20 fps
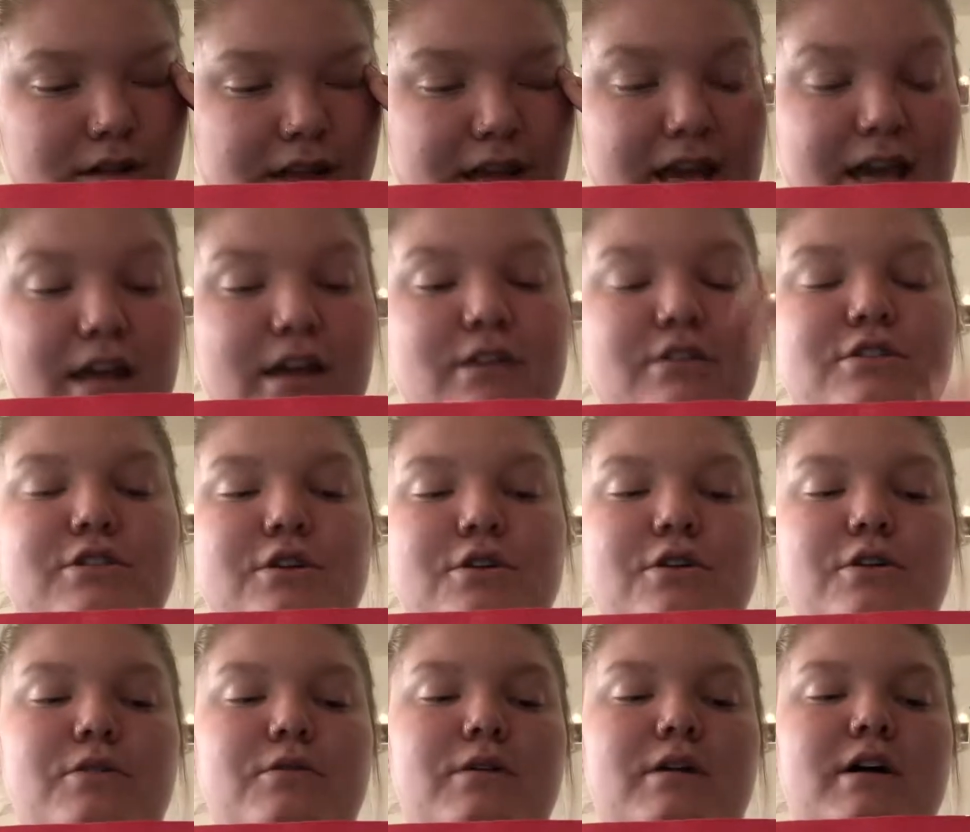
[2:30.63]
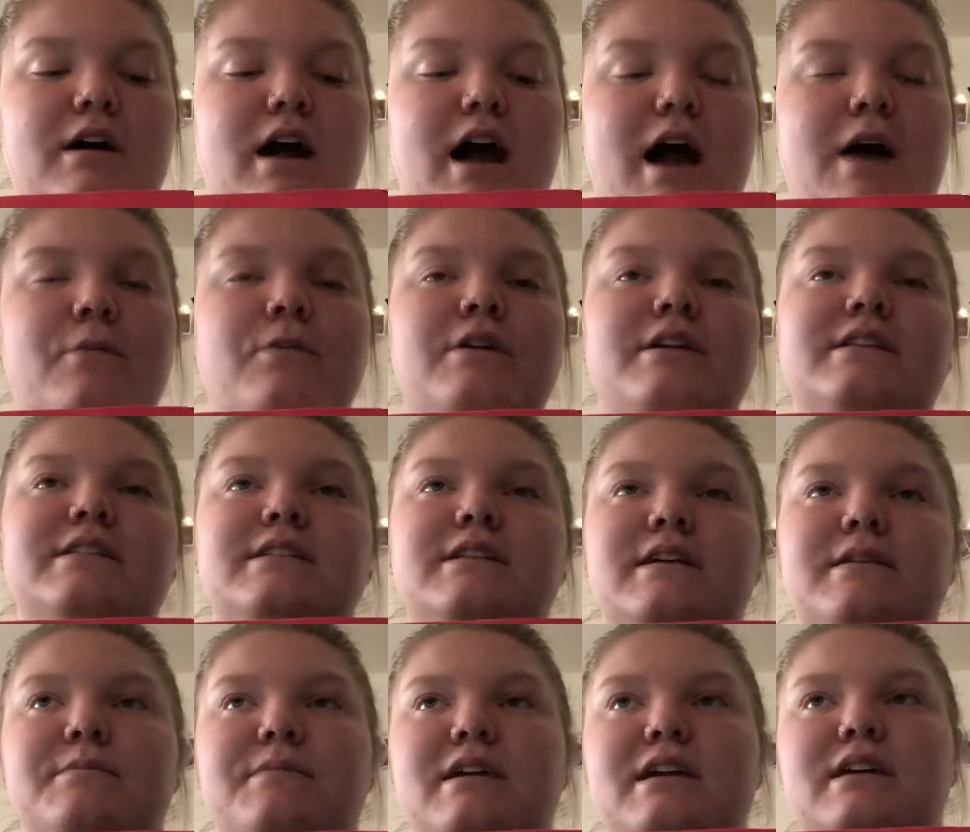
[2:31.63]
Like, so I want it
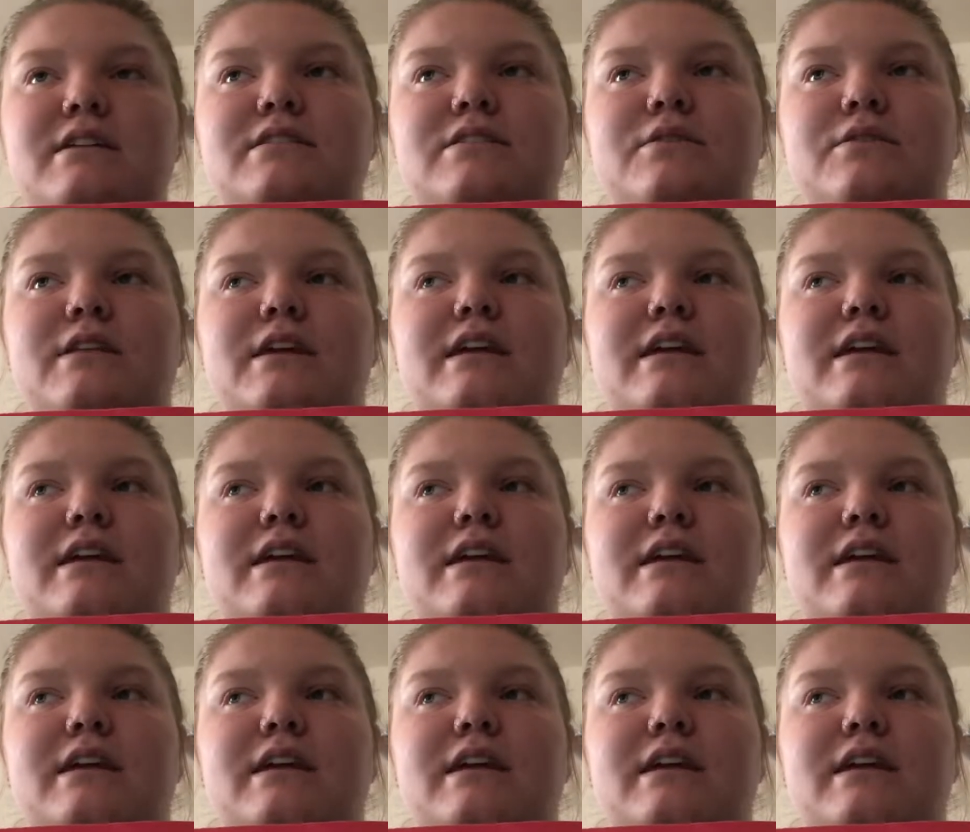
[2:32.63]
to be so